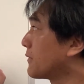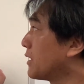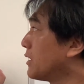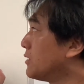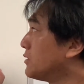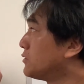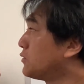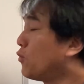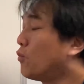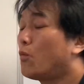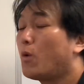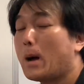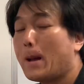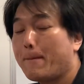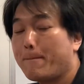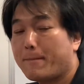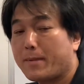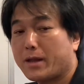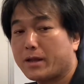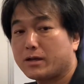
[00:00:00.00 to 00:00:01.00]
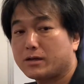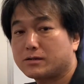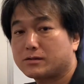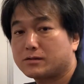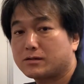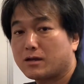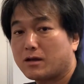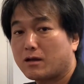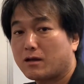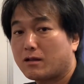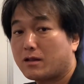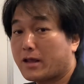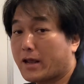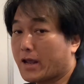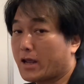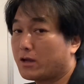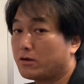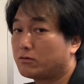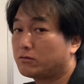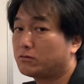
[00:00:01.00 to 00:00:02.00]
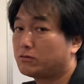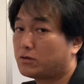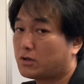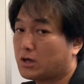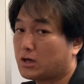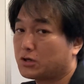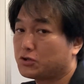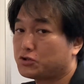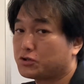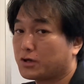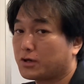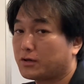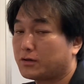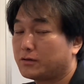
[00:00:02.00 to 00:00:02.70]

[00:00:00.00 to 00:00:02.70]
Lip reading: So what makes the angle larger?